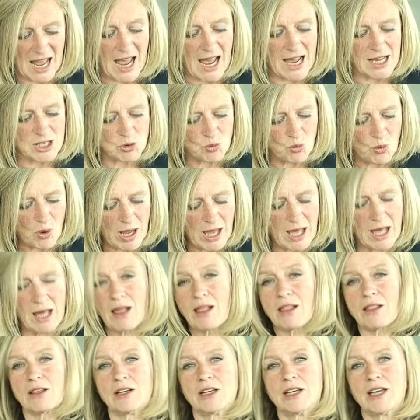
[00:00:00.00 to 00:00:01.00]
As
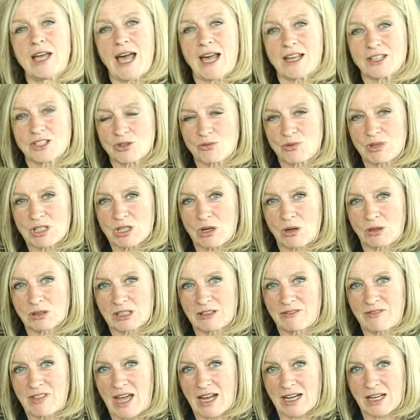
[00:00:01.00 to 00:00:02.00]
well, as a
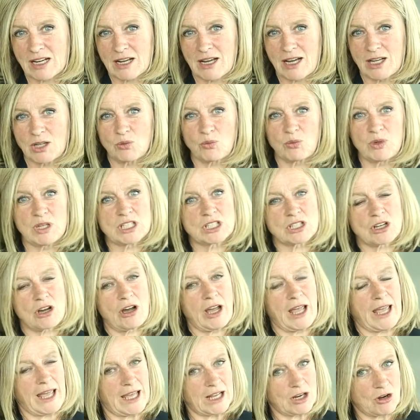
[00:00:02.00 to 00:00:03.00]
result of that cut, we
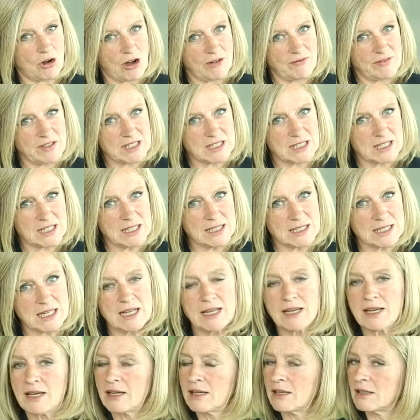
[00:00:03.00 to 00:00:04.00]
saw head offices
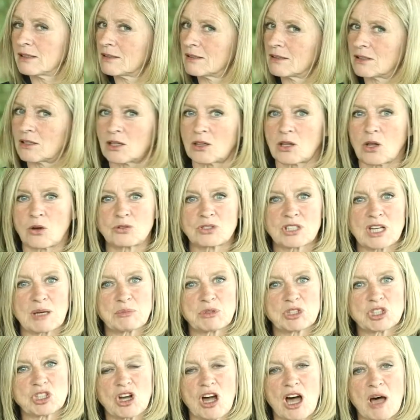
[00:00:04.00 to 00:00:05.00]
close
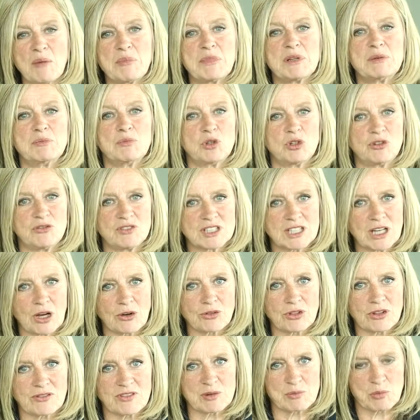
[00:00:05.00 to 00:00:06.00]
up shop and move
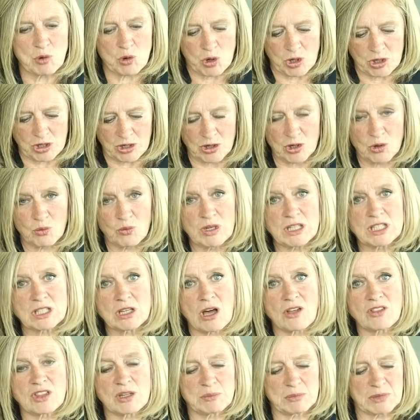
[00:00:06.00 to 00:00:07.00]
south of the border. We
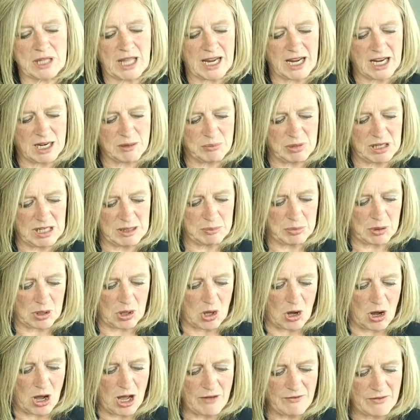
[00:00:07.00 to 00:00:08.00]
saw them laying
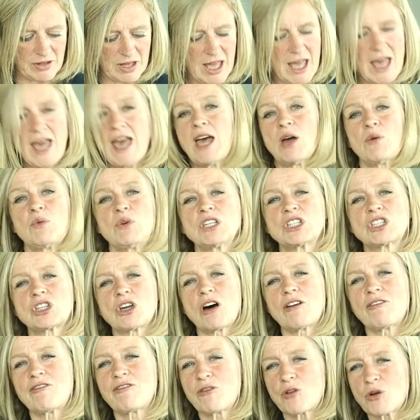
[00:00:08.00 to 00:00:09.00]
people off, and we
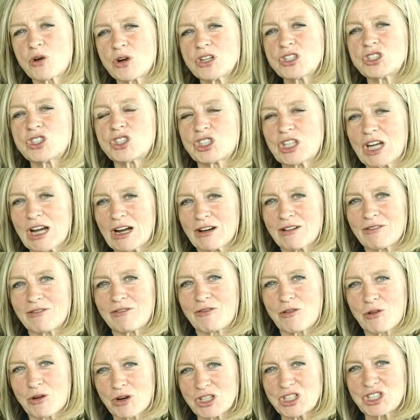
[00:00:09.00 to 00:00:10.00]
saw foreign
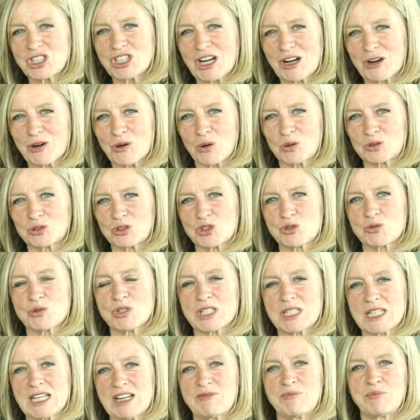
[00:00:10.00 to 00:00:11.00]
shareholders
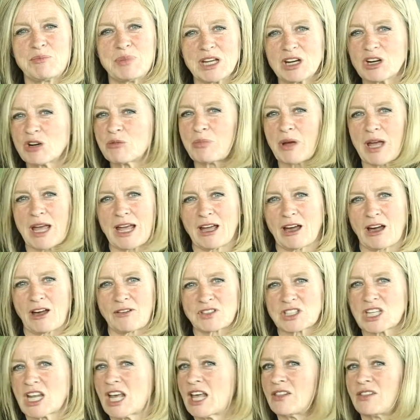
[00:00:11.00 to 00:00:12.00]
receive bigger
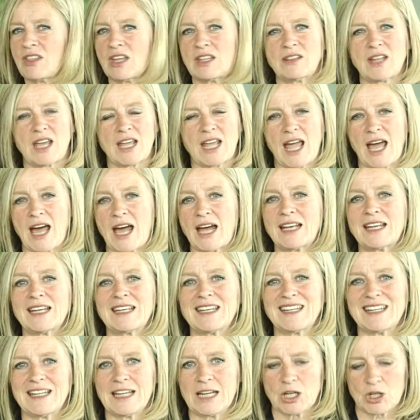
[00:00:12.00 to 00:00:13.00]
payoffs than they had
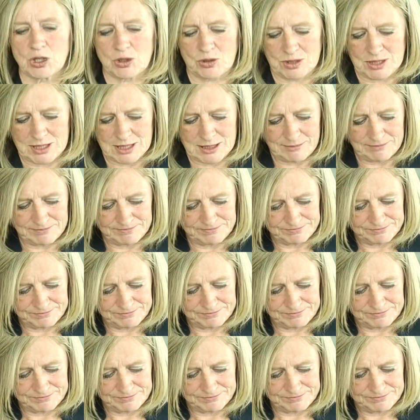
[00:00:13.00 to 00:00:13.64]
in years.